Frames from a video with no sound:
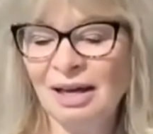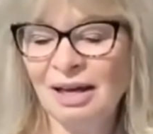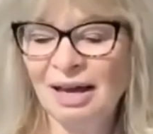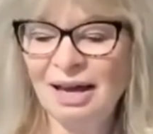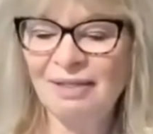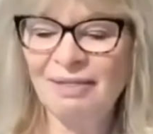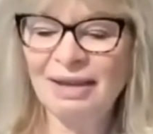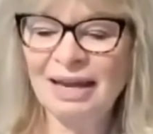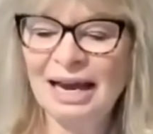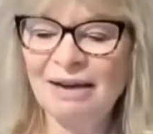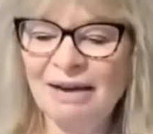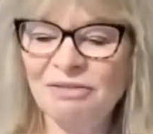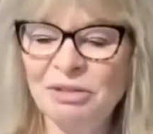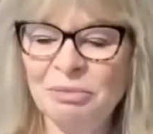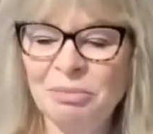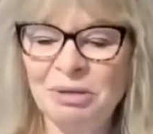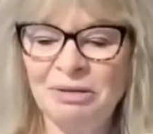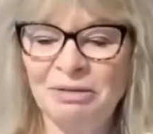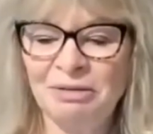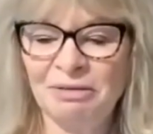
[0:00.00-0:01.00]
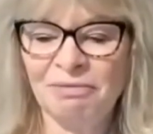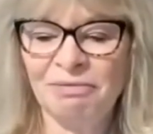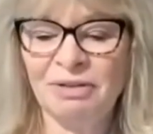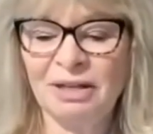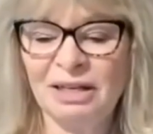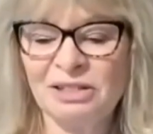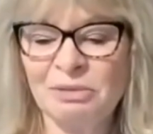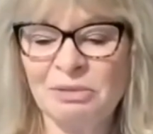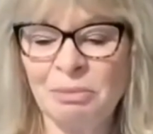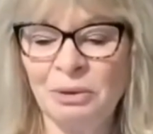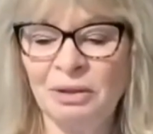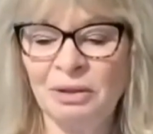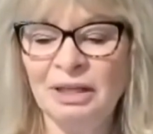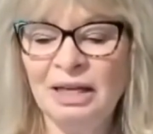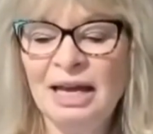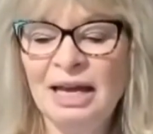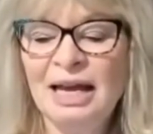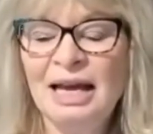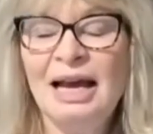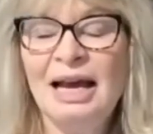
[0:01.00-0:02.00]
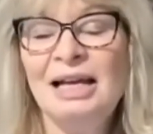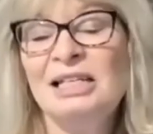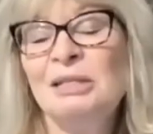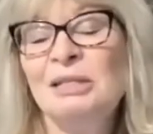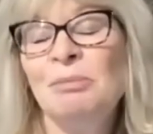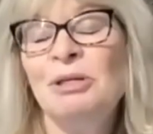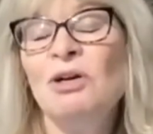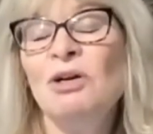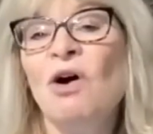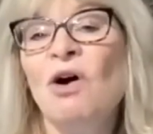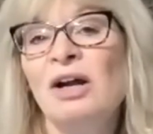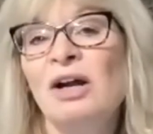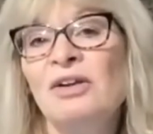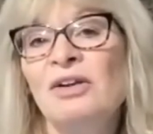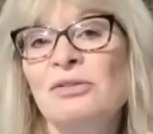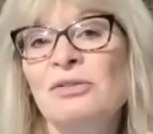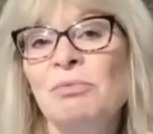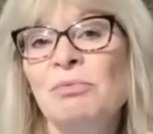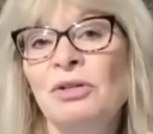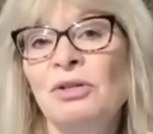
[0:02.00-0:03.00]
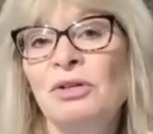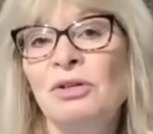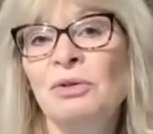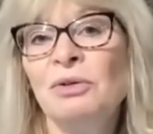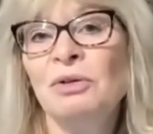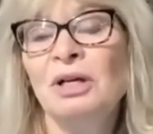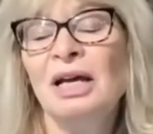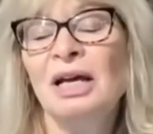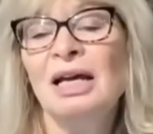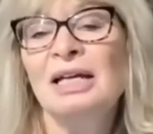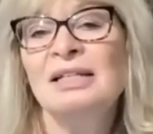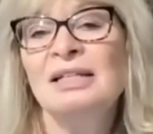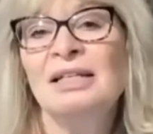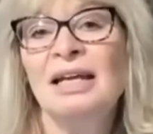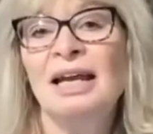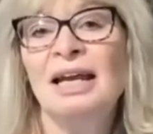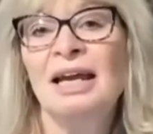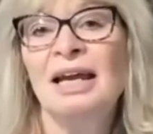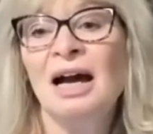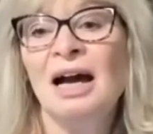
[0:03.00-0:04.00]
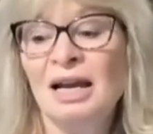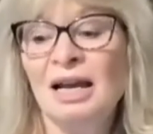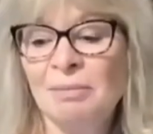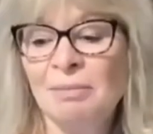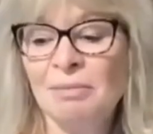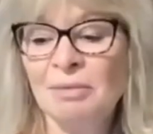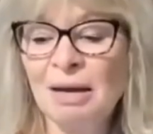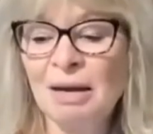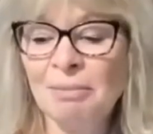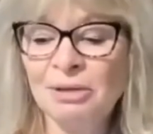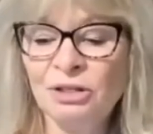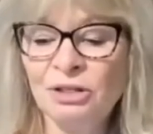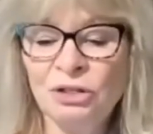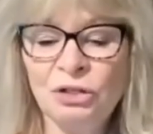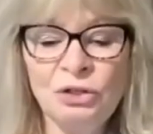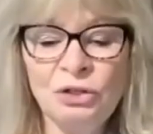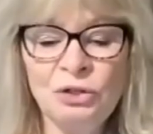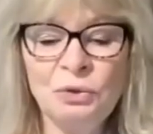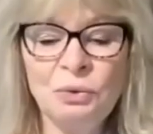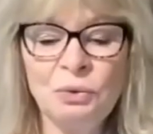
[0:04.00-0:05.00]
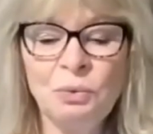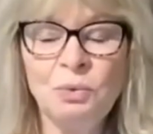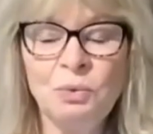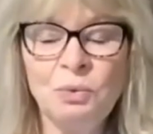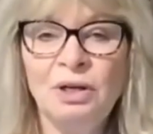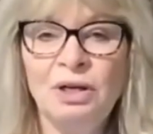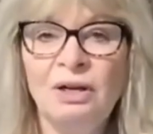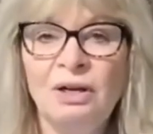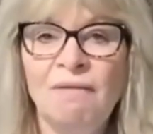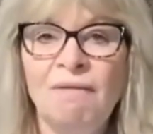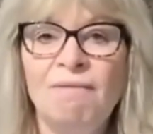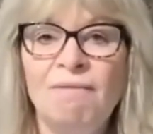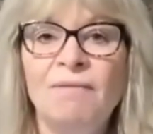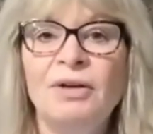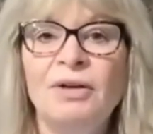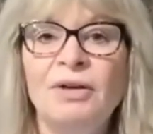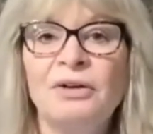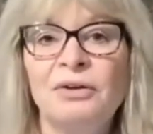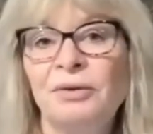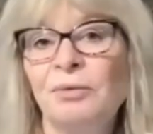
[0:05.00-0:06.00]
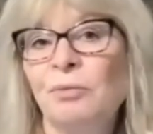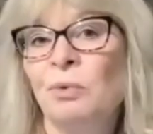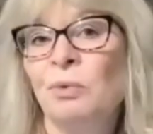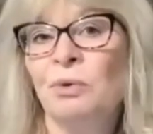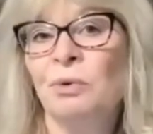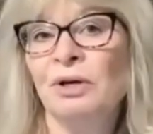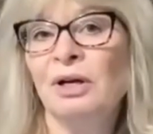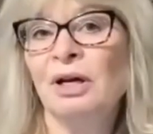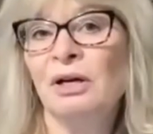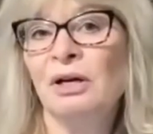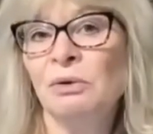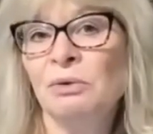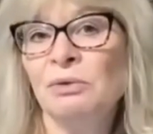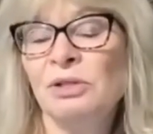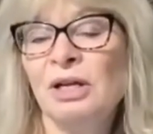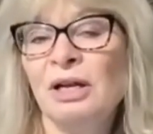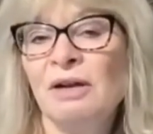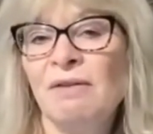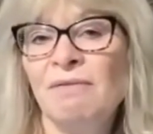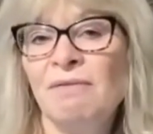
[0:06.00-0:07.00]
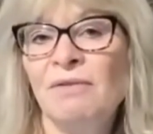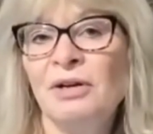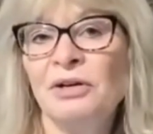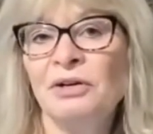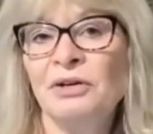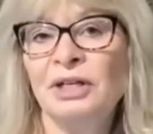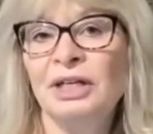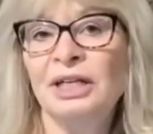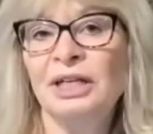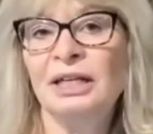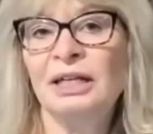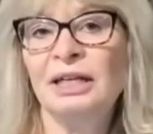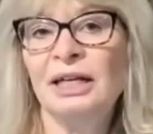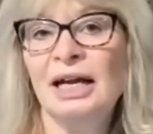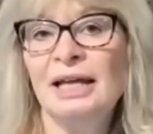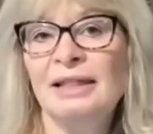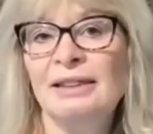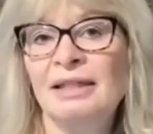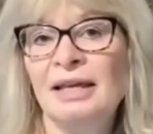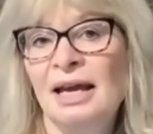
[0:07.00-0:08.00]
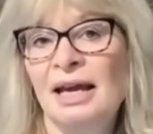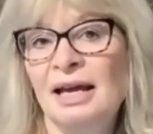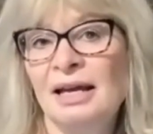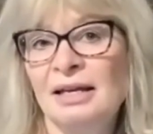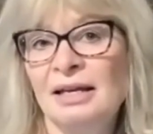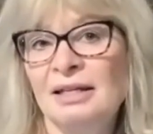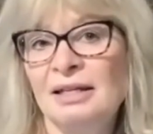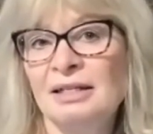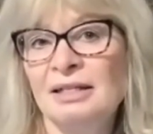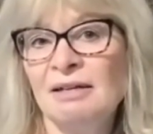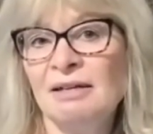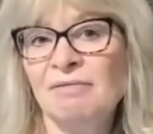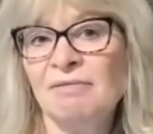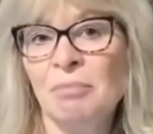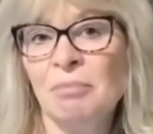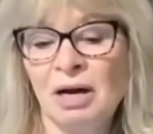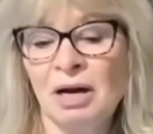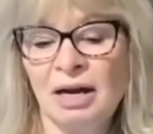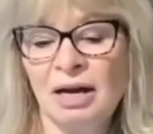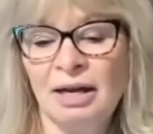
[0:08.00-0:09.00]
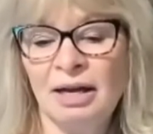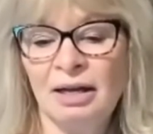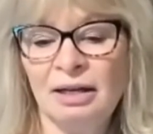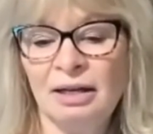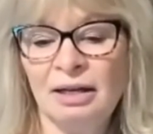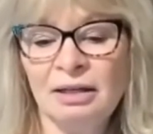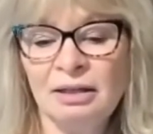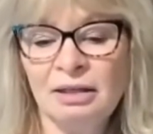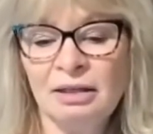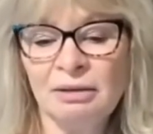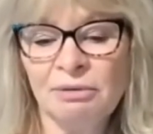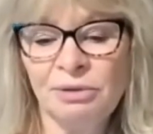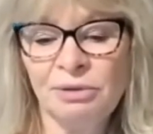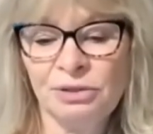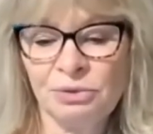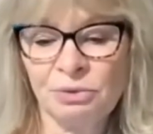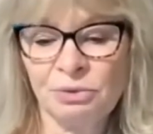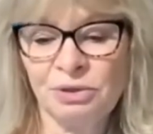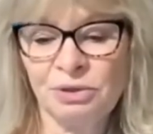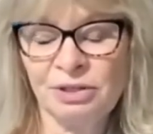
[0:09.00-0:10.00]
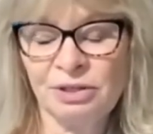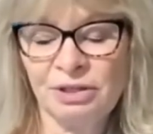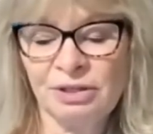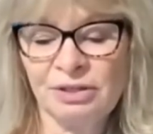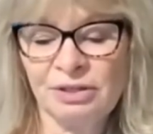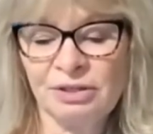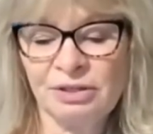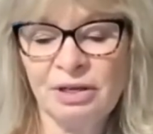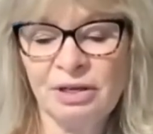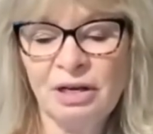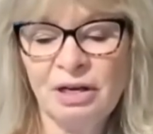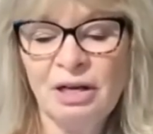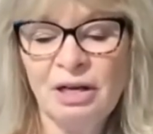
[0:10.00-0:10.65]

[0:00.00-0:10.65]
and they have to be flexible. And to be honest with you, today I am coming to you very worn out and very at the end of my resources.